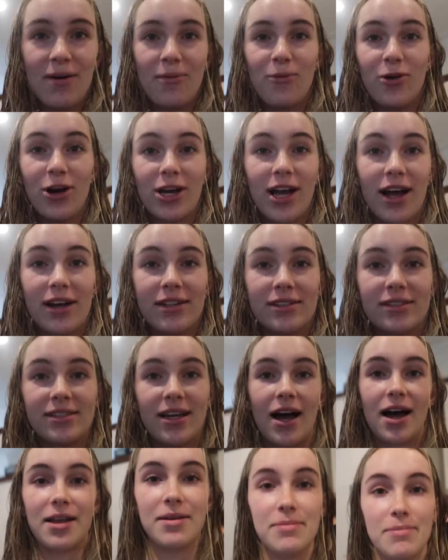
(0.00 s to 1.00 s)
Workout
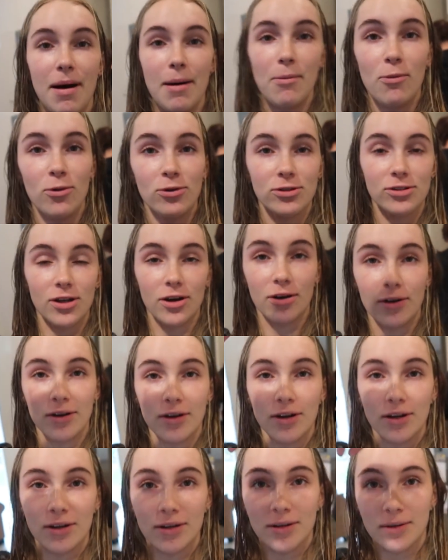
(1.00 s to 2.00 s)
done. Mum's
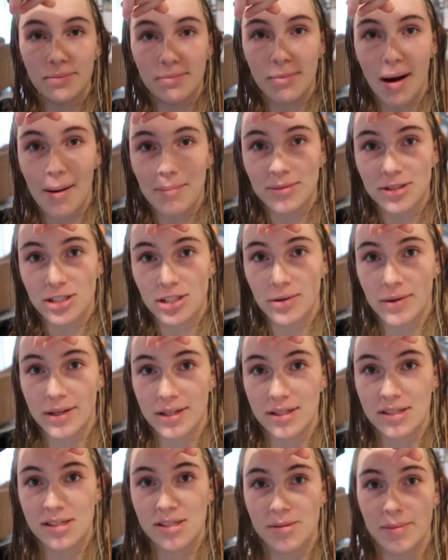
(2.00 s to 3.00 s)

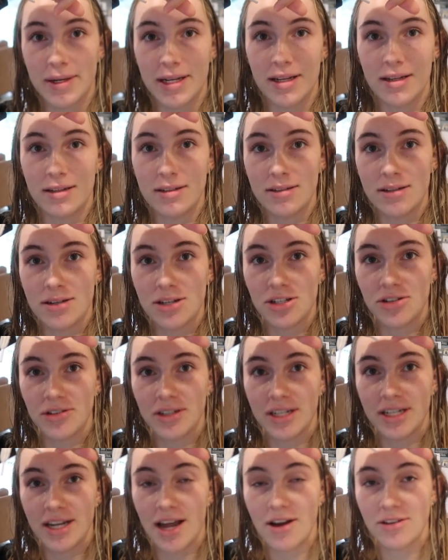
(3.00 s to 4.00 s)
doing Sweat It to
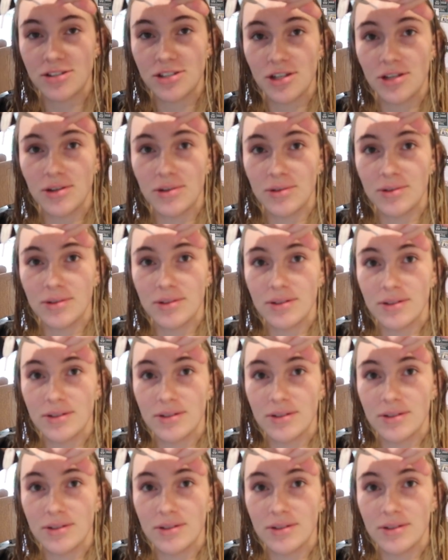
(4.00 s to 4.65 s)
Shred It now too.